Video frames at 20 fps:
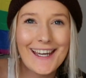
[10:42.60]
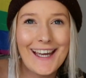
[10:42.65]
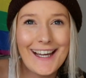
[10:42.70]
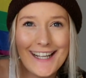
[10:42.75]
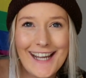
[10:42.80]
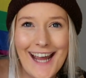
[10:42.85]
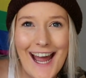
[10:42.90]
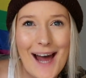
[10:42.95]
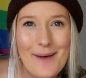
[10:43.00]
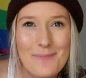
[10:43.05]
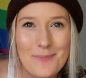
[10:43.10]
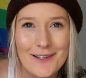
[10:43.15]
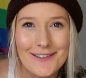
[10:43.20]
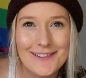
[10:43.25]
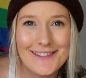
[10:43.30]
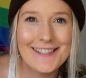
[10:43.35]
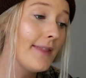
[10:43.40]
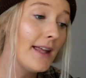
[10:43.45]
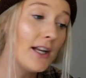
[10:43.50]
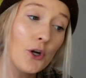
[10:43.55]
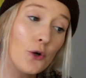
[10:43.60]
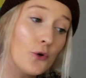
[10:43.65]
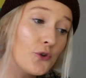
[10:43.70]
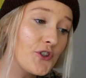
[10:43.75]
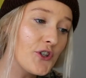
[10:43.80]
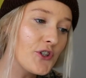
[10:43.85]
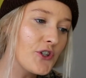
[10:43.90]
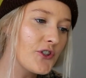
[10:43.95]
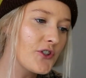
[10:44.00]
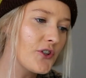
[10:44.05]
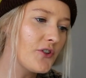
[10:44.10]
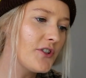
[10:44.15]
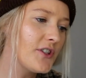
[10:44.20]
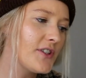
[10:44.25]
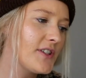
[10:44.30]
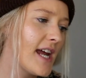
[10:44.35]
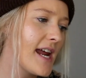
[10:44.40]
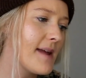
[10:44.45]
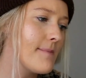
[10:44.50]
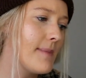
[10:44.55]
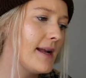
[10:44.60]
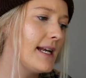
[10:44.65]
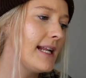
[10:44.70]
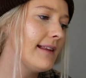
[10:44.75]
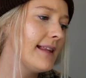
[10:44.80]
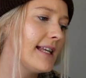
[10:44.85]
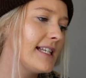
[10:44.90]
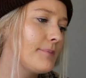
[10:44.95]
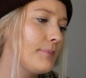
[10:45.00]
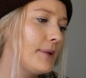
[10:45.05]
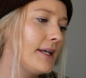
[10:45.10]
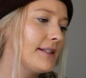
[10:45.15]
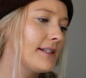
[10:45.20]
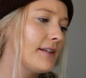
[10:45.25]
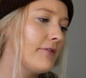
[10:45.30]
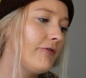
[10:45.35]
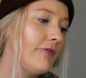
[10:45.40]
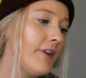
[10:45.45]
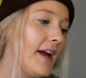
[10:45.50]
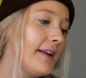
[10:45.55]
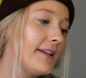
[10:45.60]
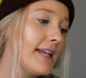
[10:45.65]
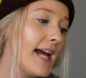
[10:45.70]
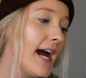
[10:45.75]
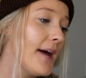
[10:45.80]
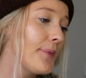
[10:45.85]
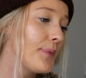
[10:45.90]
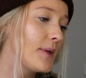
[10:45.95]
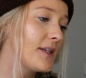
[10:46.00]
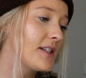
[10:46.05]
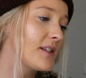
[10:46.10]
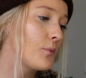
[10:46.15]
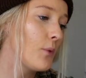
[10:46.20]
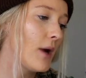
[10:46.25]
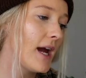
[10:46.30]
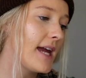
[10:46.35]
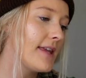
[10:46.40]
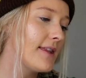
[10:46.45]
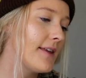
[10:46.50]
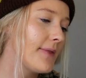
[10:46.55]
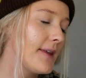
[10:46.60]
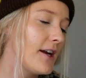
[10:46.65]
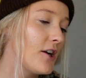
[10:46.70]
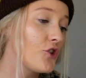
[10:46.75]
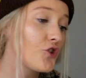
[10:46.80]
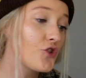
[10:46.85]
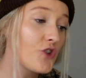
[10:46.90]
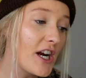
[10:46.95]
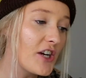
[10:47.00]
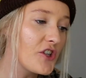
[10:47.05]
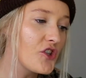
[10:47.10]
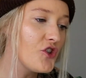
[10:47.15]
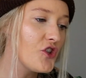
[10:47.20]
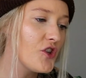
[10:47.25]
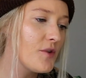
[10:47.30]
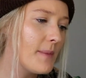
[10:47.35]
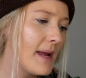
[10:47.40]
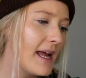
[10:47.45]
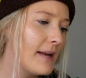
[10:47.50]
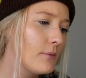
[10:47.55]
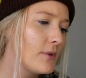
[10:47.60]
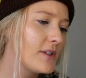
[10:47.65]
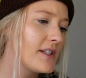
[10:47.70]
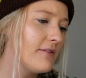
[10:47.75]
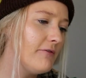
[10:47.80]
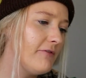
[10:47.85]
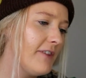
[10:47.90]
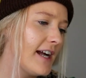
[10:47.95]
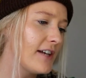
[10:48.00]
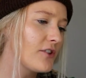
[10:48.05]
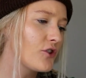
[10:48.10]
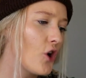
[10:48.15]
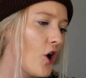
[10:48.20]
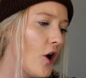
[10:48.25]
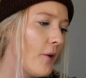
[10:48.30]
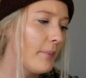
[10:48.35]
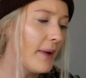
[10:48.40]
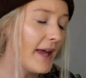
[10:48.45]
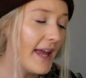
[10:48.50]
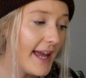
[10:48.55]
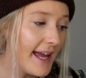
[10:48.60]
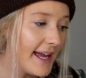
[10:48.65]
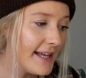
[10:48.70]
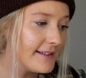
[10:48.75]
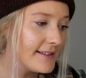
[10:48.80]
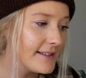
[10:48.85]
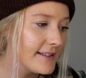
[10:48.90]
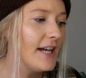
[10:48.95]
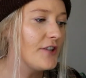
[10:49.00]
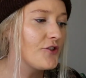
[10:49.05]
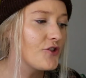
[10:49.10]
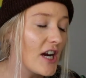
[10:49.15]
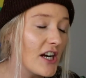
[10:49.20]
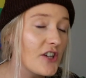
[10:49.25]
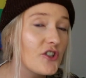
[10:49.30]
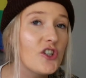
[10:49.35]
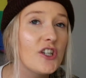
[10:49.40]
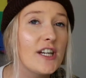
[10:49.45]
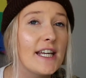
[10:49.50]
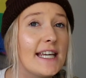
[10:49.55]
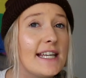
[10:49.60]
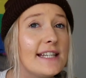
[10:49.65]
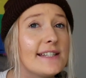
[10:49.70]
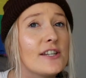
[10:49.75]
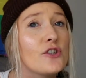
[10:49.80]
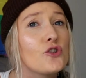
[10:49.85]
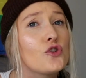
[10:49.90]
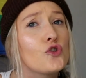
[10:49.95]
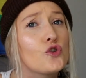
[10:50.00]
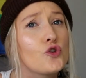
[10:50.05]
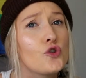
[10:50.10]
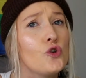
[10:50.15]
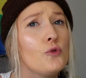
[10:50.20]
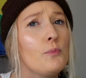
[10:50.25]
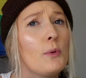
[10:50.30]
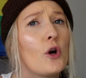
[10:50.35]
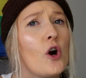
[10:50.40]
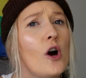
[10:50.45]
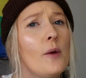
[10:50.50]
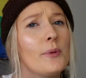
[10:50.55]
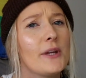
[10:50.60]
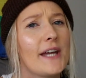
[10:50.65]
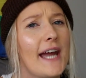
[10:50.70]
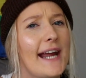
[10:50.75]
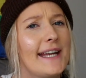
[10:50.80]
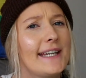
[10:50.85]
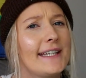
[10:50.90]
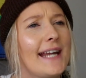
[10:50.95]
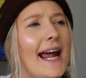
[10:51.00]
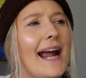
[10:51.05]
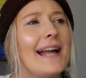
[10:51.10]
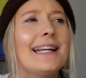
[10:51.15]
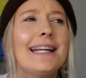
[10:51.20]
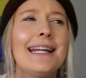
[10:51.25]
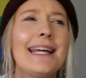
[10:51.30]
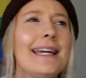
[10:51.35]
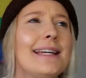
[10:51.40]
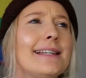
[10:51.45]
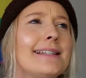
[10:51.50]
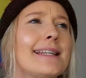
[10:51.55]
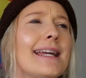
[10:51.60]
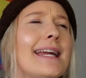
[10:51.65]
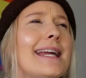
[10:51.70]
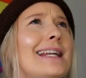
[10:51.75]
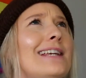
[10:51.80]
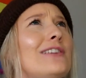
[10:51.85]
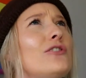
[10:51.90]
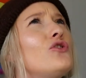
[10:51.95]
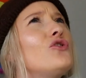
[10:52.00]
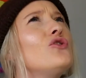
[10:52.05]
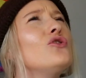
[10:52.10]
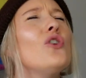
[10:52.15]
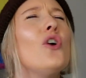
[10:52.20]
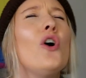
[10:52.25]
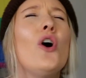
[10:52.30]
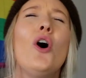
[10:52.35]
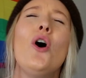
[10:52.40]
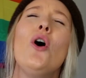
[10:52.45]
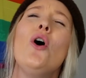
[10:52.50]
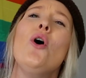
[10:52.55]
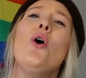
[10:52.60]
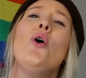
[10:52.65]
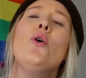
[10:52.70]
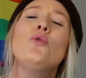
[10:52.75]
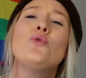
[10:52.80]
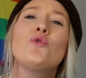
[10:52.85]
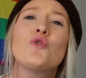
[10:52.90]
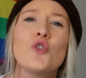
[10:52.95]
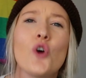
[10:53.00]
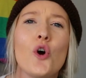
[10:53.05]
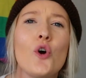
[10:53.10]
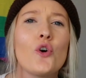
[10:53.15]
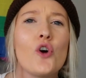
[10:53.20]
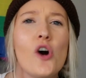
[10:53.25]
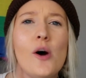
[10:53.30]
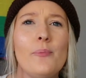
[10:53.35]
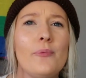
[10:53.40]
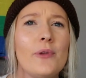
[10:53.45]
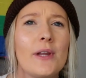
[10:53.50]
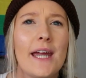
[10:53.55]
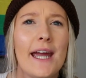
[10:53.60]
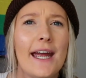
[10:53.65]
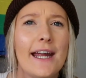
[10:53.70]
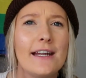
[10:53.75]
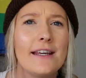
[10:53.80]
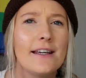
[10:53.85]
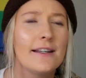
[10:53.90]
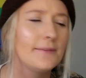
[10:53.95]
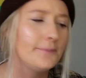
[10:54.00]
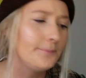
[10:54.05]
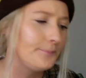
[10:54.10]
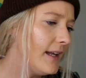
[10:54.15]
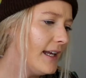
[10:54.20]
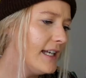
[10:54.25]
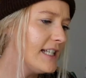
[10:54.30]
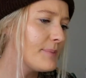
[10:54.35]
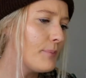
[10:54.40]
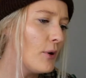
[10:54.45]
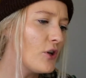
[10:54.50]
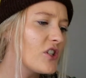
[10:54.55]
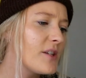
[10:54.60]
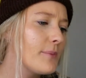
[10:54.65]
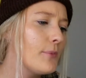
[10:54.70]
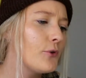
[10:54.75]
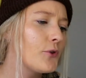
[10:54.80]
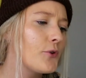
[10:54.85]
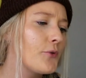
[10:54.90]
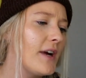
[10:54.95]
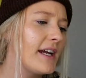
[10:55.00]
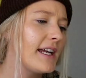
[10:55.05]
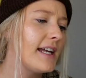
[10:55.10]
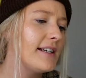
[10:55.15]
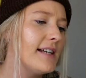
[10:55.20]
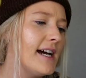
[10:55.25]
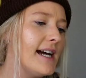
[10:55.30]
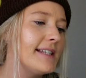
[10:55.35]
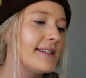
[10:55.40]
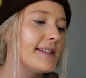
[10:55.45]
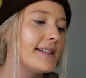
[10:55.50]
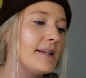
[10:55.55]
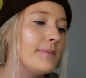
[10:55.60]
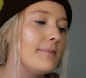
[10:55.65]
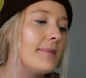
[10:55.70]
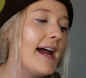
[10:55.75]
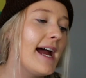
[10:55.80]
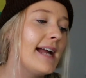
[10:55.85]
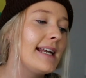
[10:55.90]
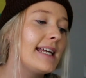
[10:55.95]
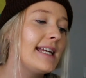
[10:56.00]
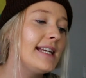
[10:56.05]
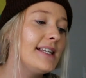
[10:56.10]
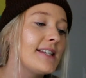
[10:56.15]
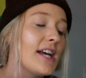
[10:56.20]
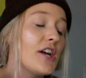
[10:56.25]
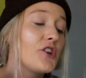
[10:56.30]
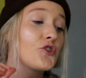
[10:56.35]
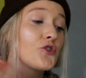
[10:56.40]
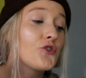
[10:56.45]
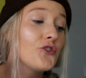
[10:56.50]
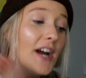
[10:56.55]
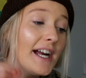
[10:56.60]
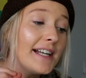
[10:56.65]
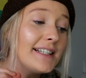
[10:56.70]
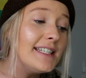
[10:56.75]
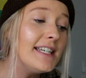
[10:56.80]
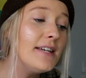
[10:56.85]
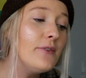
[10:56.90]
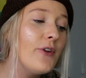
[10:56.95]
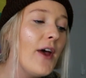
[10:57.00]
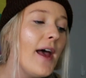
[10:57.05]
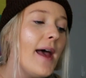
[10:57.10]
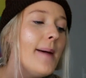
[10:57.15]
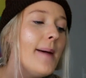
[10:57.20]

and it happens. Then it also goes on to say many lesbians have found out this way that their attraction to men was in fact comp-het. Attraction is super complicated, and it is. It is so, so complicated. It's possible to recognize that a man is attractive